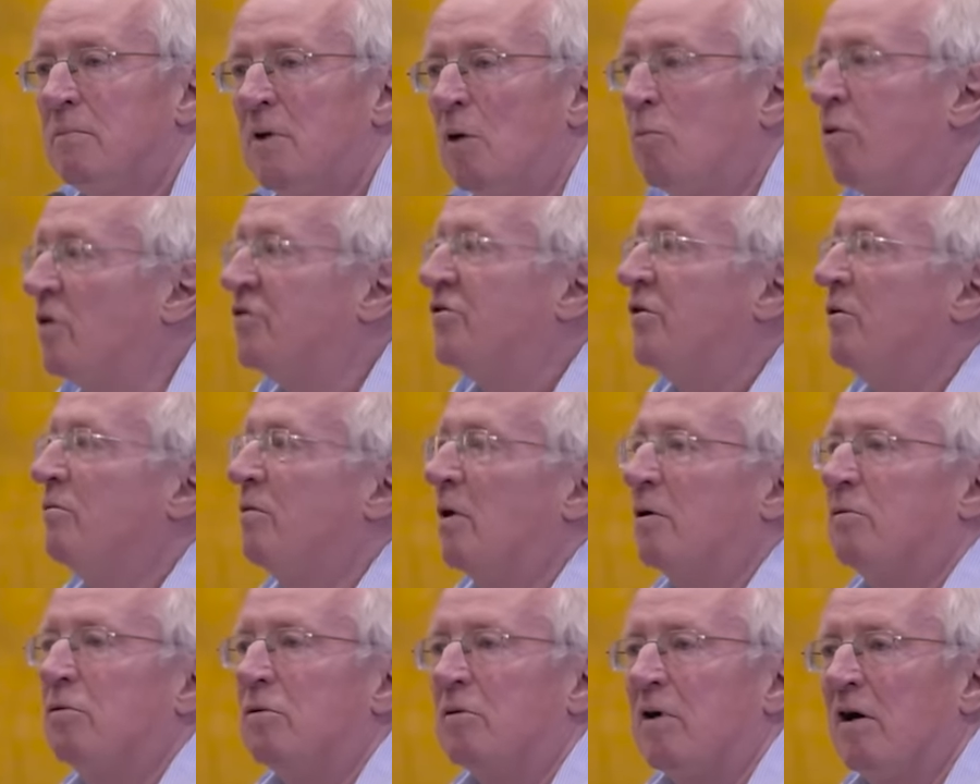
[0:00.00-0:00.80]
There was no
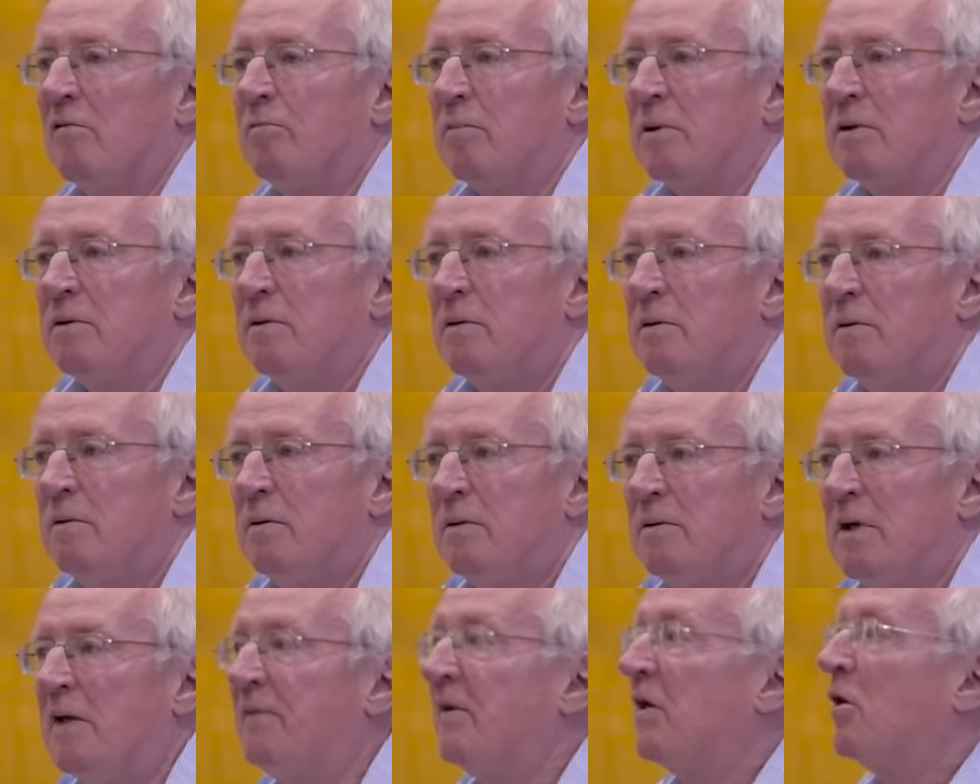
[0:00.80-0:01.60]
local government.
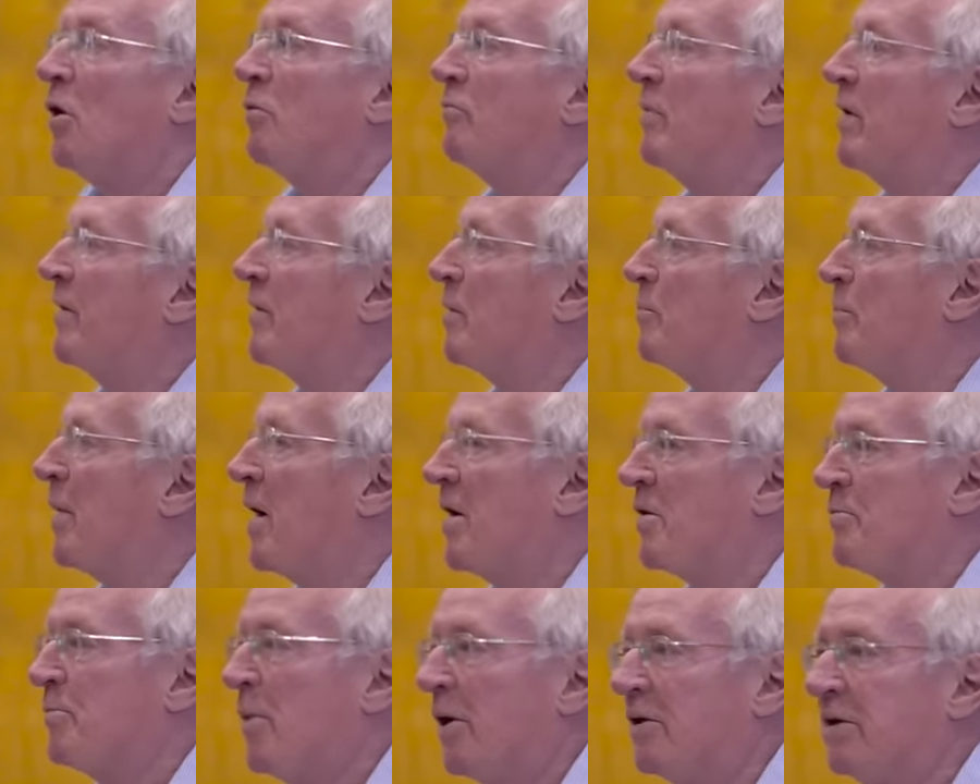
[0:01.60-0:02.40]
Then they got rid of the
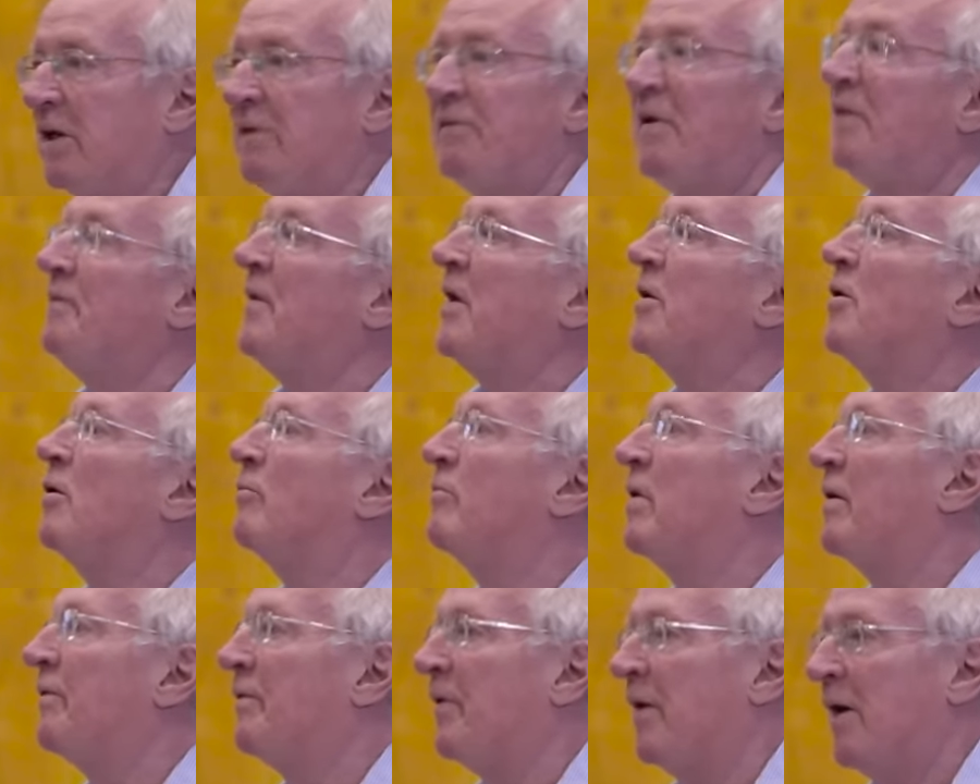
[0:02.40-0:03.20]
Ba'ath Party, then they
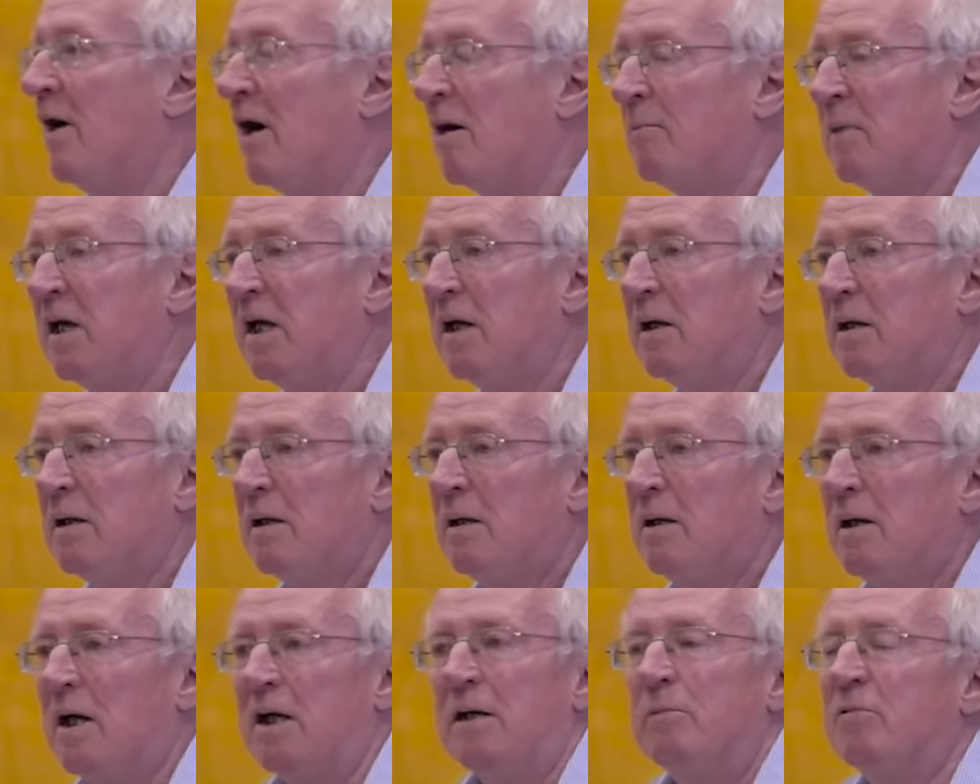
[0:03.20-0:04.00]
got rid of the army,
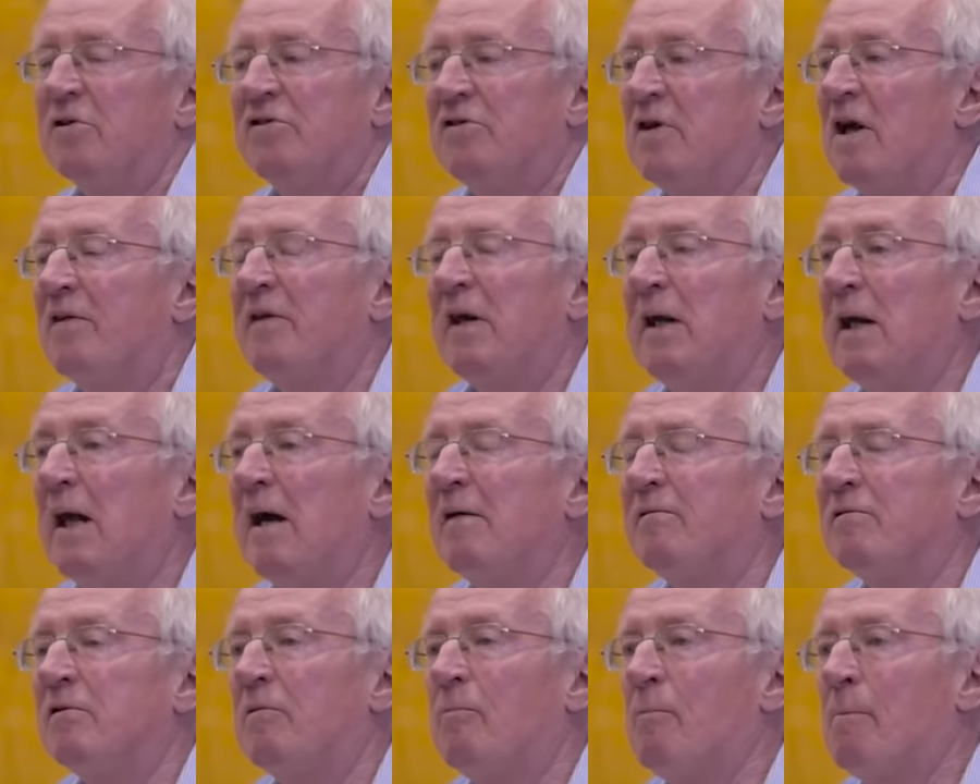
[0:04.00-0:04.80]
and there was nothing
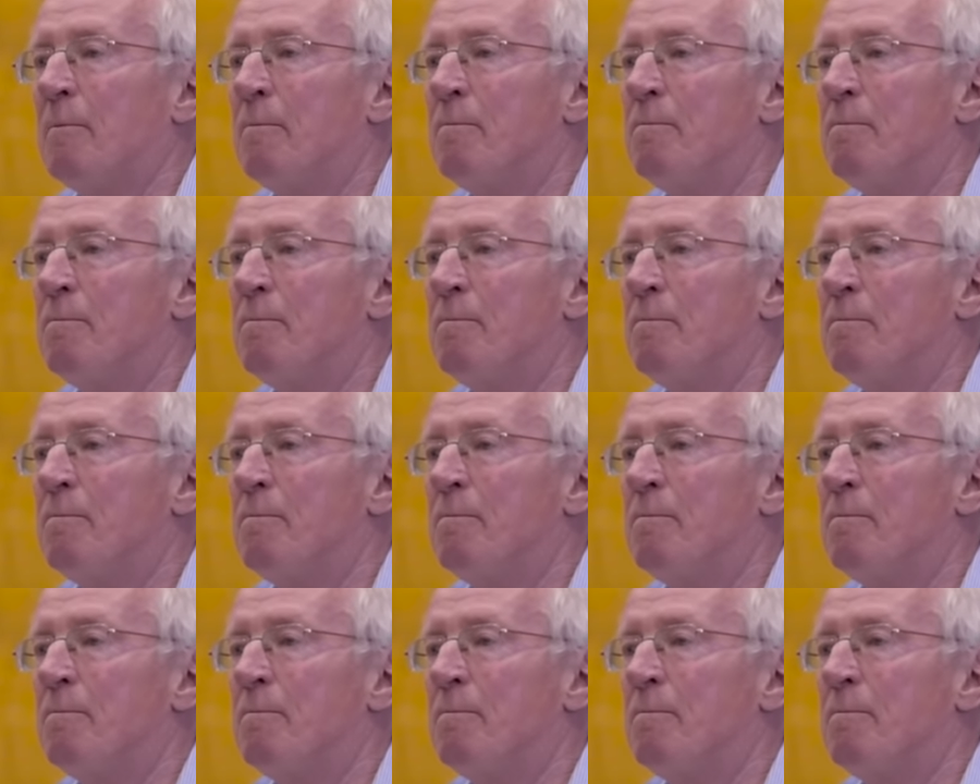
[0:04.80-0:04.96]
left.